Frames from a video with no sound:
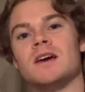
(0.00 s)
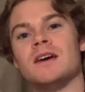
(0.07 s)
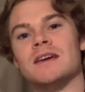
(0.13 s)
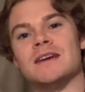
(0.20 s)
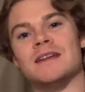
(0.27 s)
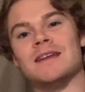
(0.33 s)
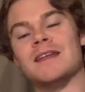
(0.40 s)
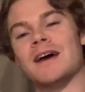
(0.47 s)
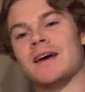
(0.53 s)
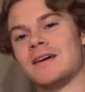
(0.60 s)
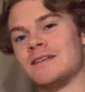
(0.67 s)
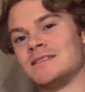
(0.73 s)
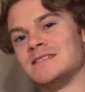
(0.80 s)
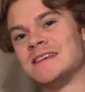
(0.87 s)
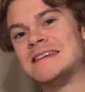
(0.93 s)
in
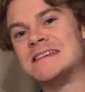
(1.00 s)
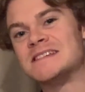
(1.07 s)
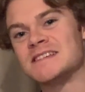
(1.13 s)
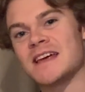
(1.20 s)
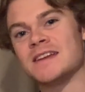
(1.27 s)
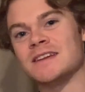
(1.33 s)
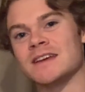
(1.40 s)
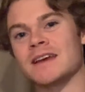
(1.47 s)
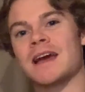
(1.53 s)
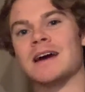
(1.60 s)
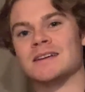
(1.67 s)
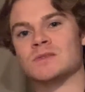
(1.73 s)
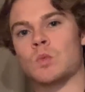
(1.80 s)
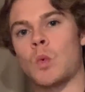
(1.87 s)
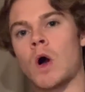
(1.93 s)
descending
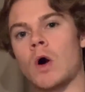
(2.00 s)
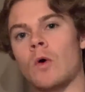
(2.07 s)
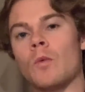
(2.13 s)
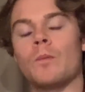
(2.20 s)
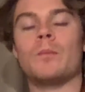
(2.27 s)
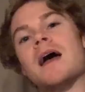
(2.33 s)
as well.